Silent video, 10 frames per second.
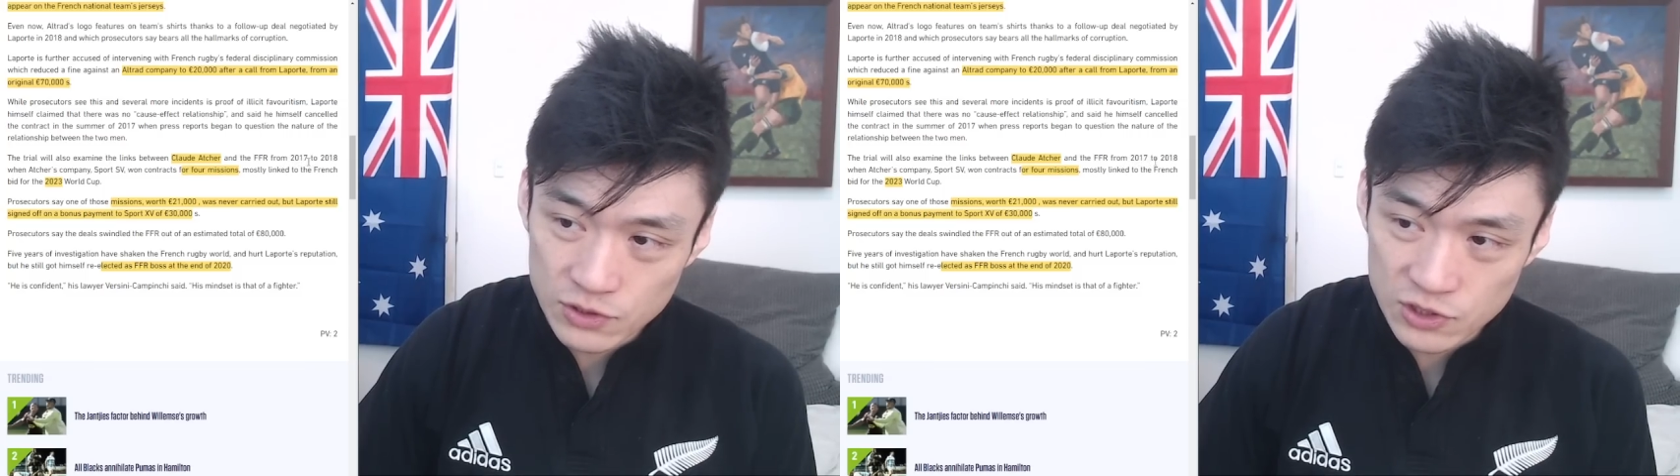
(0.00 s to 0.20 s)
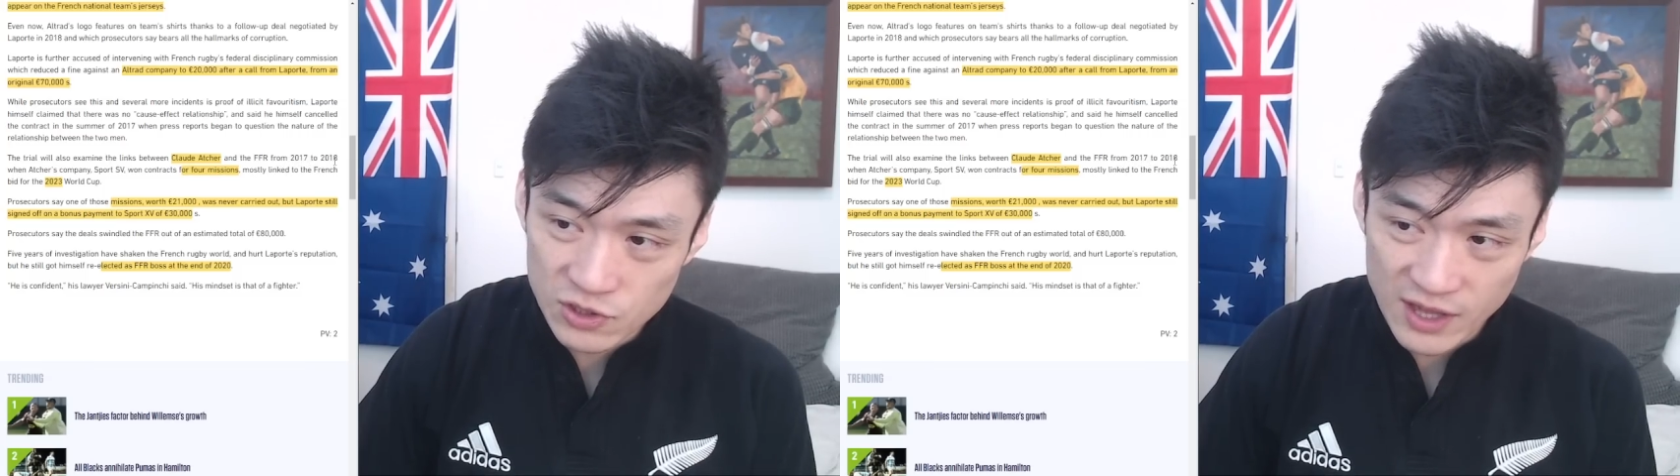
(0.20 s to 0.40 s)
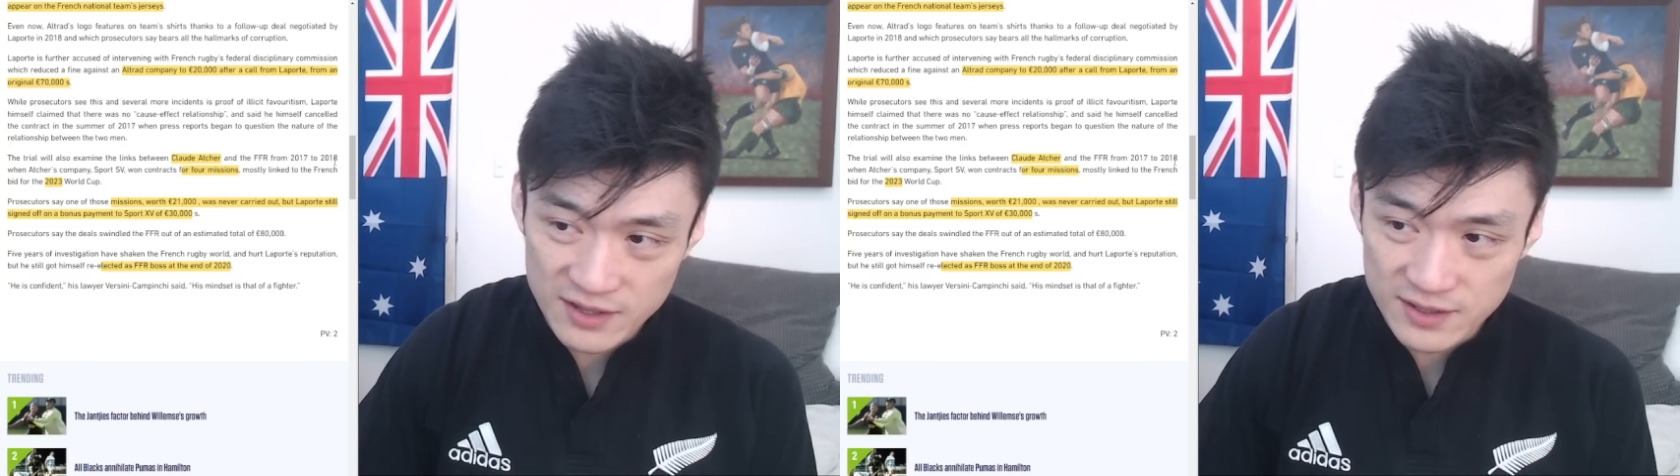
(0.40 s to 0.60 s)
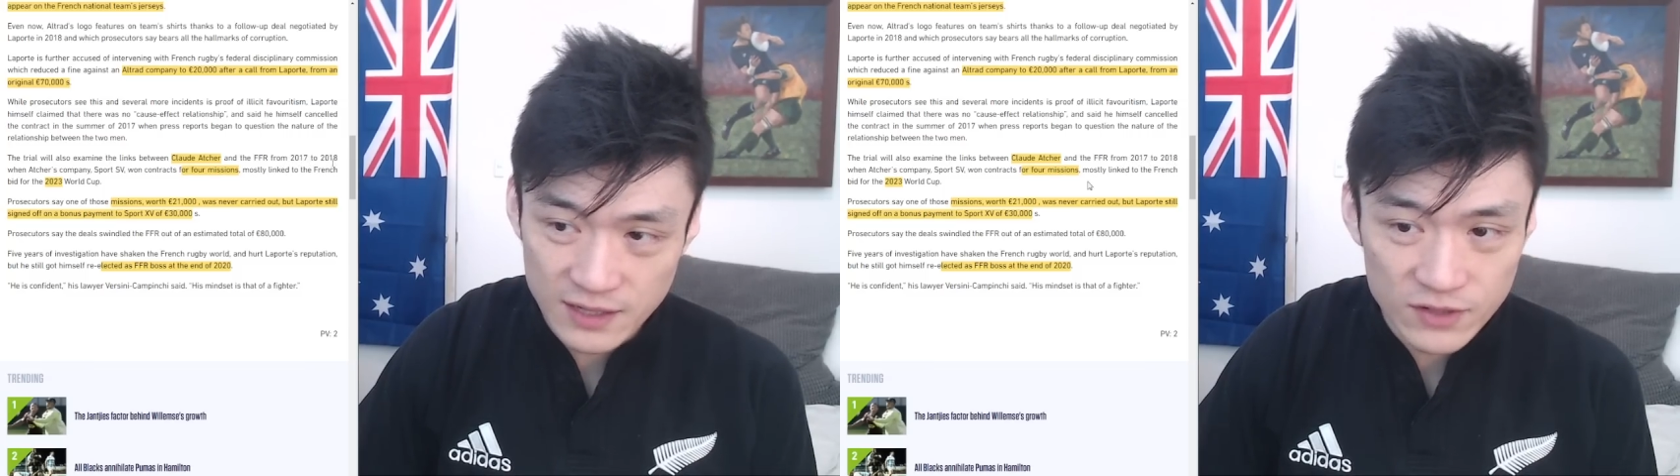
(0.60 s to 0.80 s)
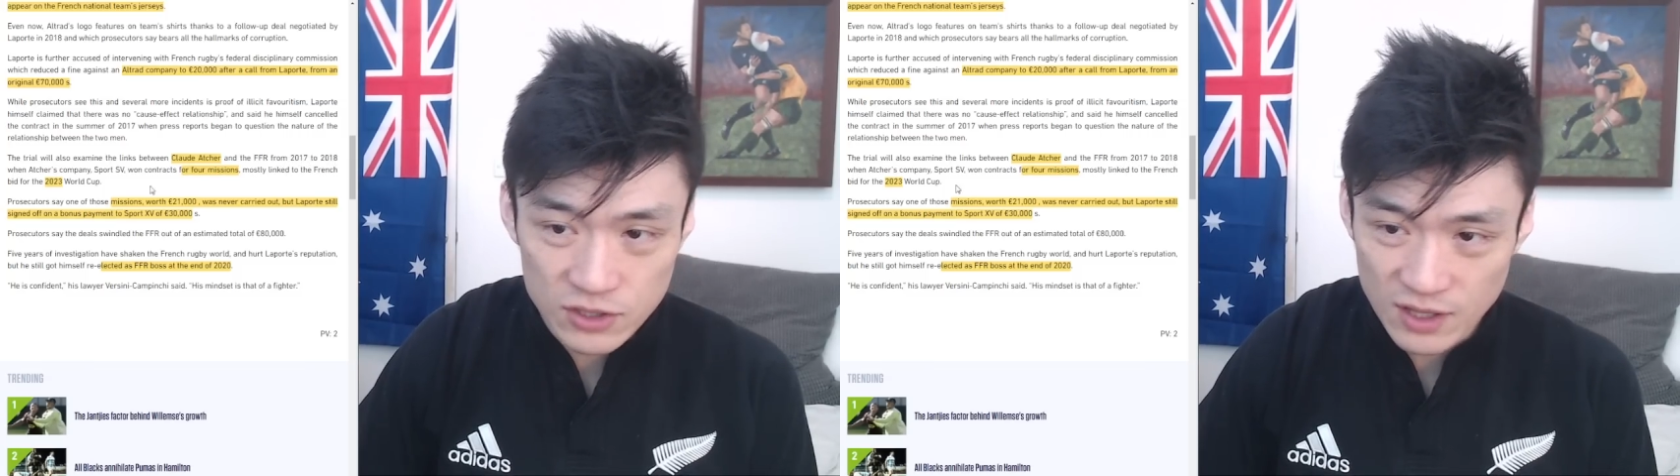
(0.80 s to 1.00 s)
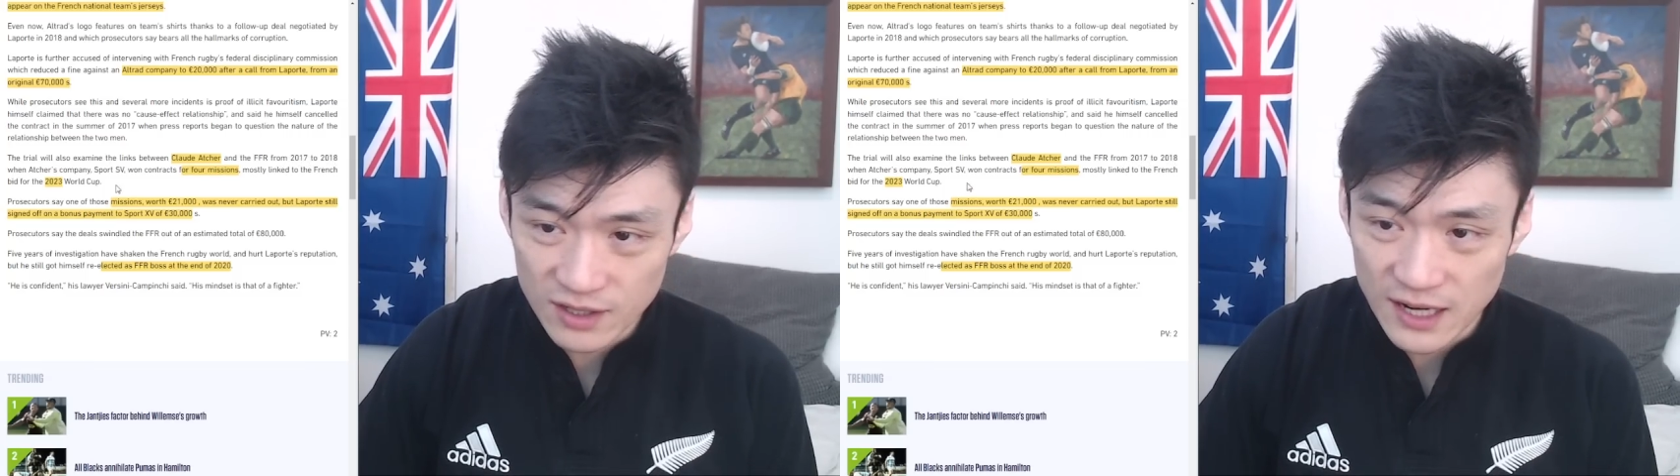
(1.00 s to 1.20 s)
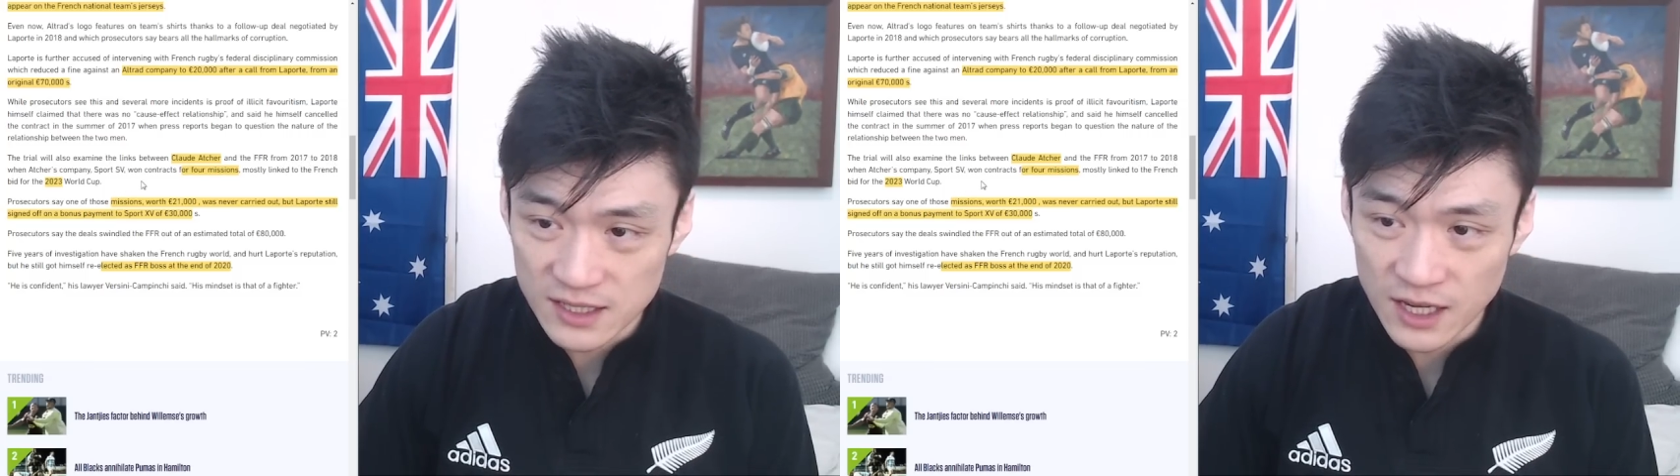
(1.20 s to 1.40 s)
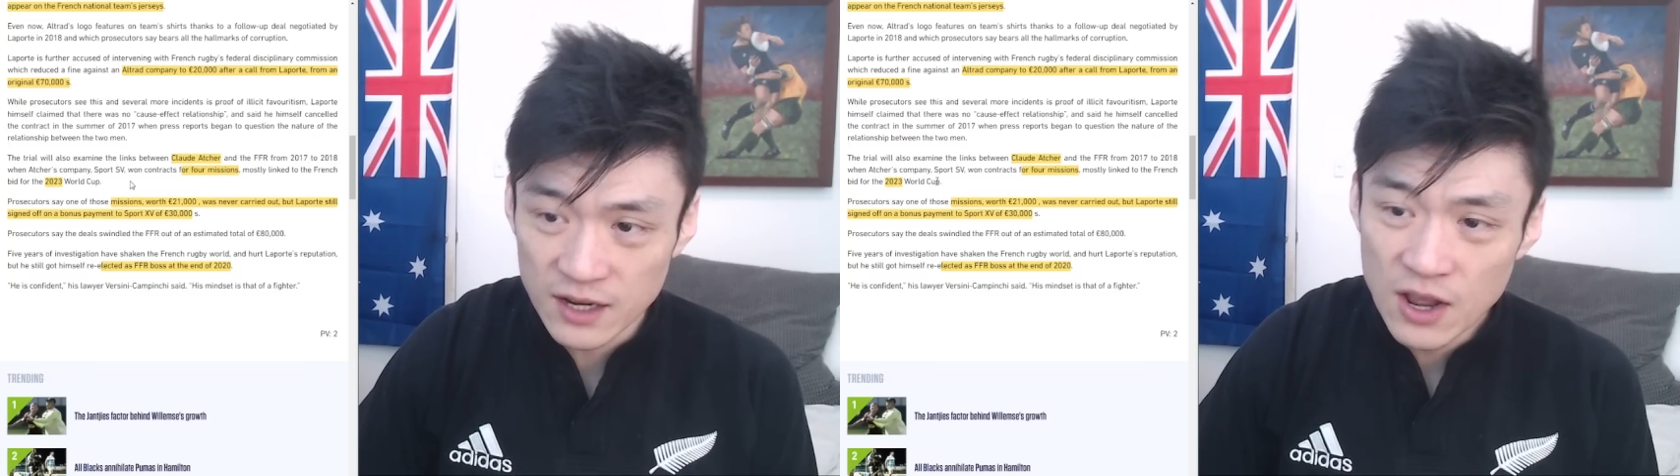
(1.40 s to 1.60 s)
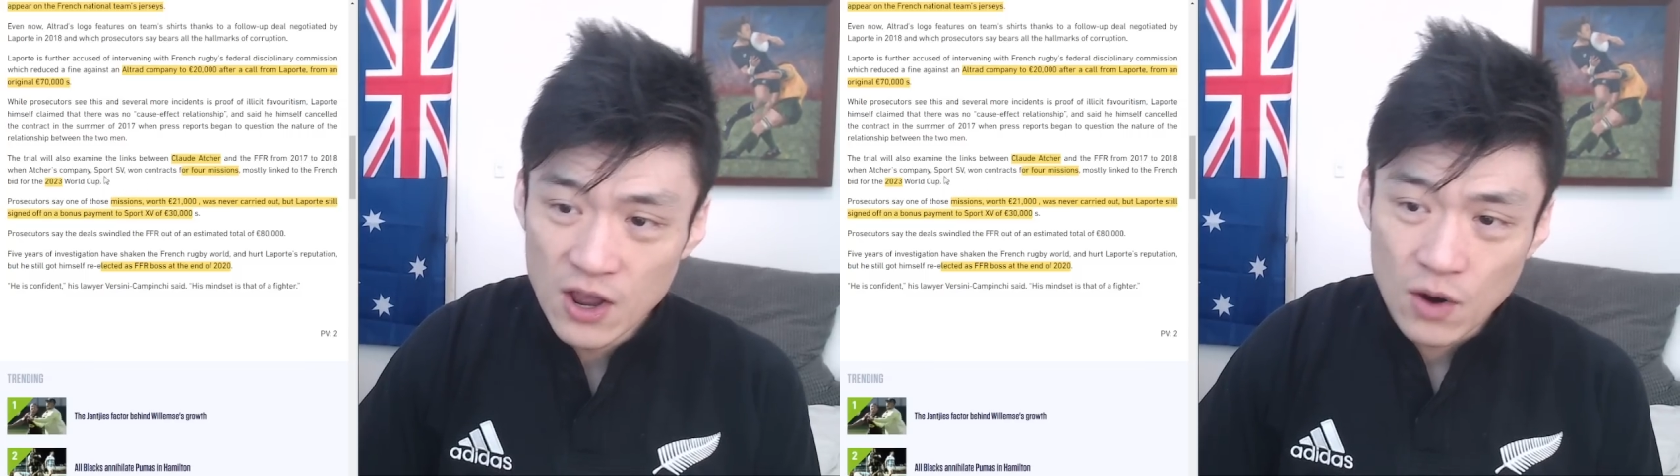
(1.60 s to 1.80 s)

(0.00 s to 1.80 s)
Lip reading: 2007 to 2018,